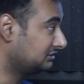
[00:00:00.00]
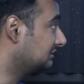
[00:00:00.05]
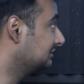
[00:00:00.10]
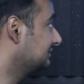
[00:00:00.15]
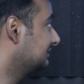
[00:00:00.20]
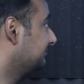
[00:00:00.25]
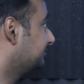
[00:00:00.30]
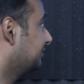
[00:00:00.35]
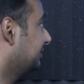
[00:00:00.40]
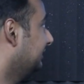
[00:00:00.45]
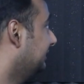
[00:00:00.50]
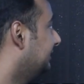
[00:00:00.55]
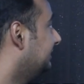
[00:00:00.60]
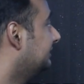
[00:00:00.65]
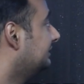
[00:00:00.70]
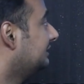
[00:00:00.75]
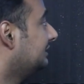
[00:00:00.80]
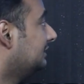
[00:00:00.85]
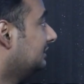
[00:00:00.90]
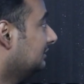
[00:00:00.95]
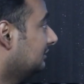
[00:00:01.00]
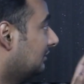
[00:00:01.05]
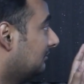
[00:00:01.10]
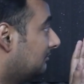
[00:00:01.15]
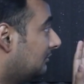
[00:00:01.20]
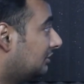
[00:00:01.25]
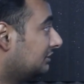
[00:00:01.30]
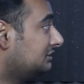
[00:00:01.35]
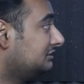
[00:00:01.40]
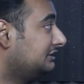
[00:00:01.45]
the consumption end. Now
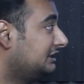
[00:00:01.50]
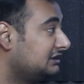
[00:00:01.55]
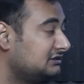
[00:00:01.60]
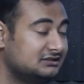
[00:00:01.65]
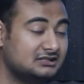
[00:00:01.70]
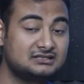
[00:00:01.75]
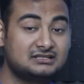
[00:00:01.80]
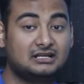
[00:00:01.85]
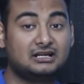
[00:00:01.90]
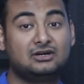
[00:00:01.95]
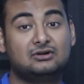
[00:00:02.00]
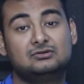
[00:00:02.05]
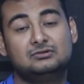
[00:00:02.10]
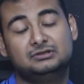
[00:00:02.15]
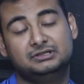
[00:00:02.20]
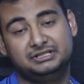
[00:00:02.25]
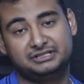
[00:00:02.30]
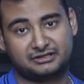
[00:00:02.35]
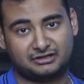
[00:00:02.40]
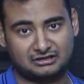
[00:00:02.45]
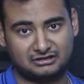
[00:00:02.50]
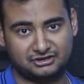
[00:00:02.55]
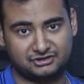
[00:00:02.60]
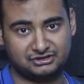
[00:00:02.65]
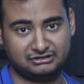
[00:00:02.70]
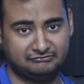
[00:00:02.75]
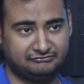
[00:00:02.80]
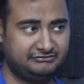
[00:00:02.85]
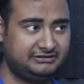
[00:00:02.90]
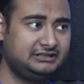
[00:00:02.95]
modern tech does allow
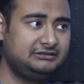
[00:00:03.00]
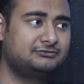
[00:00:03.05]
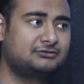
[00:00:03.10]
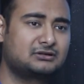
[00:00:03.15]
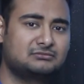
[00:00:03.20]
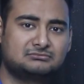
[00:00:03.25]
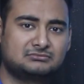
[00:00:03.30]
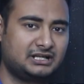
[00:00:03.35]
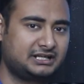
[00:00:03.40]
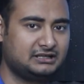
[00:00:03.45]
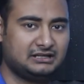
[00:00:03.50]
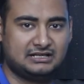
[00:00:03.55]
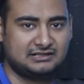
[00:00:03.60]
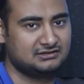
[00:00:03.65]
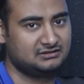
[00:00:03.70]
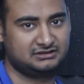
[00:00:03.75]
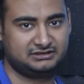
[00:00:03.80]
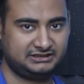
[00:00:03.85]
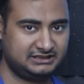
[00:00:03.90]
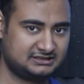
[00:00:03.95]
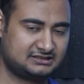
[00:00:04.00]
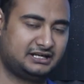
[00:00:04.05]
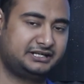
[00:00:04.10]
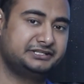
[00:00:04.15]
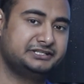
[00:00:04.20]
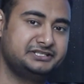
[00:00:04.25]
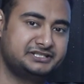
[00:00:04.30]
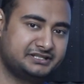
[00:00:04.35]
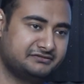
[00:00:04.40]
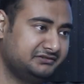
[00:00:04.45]
interconnection. We from like as early as
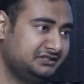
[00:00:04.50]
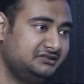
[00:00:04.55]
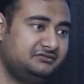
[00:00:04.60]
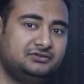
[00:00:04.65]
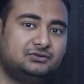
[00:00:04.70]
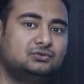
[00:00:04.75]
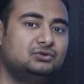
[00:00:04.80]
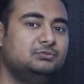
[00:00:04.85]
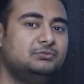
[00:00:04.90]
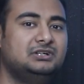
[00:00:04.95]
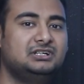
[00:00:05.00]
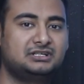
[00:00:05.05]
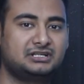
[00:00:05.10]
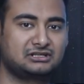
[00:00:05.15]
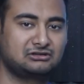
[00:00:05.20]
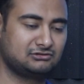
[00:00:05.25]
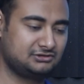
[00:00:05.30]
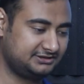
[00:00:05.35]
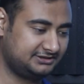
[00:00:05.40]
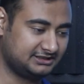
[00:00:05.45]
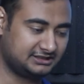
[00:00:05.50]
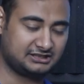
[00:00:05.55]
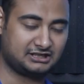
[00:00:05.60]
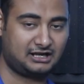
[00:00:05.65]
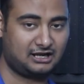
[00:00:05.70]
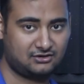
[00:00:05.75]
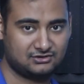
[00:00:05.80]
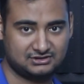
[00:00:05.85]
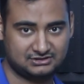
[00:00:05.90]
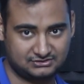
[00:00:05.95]
1970, we could build technology that
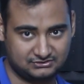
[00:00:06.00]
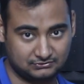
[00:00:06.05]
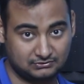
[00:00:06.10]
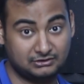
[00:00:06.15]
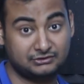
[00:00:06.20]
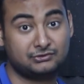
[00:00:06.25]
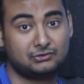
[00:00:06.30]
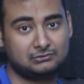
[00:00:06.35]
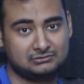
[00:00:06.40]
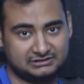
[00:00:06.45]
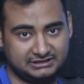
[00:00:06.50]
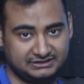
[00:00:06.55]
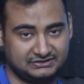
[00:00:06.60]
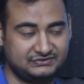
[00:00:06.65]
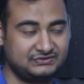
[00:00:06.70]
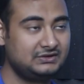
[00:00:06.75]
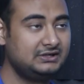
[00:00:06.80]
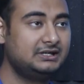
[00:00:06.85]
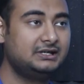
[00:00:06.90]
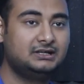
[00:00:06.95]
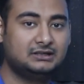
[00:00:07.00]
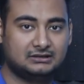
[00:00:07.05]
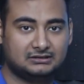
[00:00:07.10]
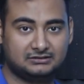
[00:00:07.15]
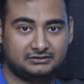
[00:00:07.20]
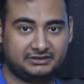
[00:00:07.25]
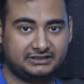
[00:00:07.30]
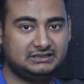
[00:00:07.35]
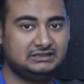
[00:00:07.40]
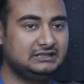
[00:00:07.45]
allows us to control things,
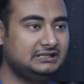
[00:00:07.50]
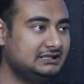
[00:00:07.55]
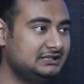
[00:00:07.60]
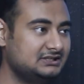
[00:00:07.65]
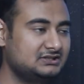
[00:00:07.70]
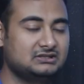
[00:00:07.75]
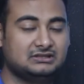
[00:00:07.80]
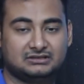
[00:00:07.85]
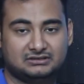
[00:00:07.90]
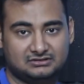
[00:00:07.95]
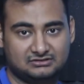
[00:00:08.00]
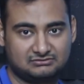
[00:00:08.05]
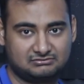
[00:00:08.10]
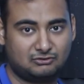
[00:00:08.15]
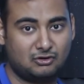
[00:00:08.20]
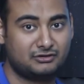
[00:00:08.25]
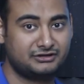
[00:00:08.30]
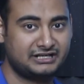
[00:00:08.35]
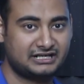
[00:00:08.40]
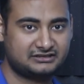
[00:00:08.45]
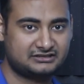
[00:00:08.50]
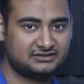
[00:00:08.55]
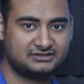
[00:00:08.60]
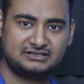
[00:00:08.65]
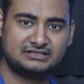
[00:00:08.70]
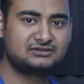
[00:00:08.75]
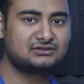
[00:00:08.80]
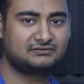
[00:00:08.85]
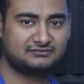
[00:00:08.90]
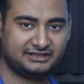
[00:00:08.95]
relays,
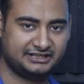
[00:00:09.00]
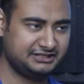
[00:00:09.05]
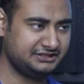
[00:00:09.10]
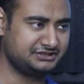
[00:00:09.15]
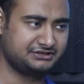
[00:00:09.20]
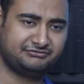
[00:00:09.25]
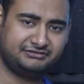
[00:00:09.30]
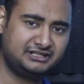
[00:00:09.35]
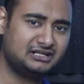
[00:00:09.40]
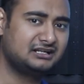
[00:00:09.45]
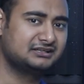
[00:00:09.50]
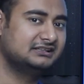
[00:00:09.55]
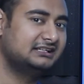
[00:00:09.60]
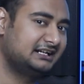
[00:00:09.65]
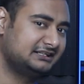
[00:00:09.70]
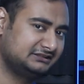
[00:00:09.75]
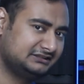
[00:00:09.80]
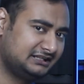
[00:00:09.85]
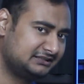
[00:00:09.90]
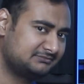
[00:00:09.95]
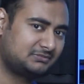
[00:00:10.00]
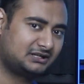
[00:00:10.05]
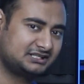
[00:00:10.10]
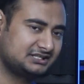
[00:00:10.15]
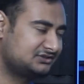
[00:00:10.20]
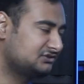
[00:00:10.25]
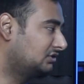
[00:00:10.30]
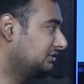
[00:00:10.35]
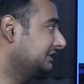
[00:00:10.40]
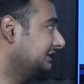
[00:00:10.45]
contactors, things of that nature. We got that. That
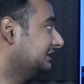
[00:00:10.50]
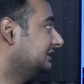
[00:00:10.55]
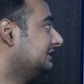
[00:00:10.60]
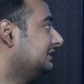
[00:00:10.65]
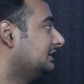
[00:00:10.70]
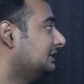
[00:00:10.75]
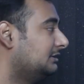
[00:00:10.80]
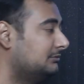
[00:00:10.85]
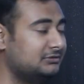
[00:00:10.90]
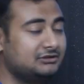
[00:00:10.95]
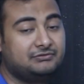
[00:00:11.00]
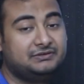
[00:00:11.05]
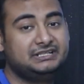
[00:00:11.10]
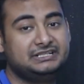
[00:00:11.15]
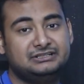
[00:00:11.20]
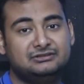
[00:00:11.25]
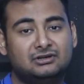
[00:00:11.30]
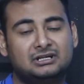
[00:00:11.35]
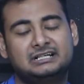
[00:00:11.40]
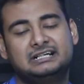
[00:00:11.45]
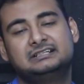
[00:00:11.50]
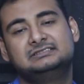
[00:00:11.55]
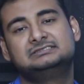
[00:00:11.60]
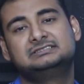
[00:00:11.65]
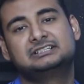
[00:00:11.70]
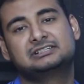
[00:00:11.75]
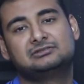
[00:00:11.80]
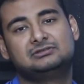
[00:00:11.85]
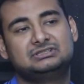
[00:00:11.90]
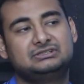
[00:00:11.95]
part is sorted. But we did not have
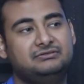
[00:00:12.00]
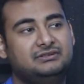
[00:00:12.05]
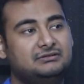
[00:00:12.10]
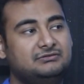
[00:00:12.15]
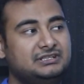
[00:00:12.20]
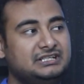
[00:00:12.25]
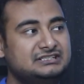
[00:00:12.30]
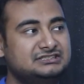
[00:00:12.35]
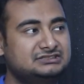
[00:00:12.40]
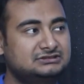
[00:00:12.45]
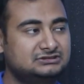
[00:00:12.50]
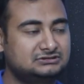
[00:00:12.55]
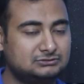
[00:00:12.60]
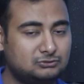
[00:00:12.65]
the technology where we can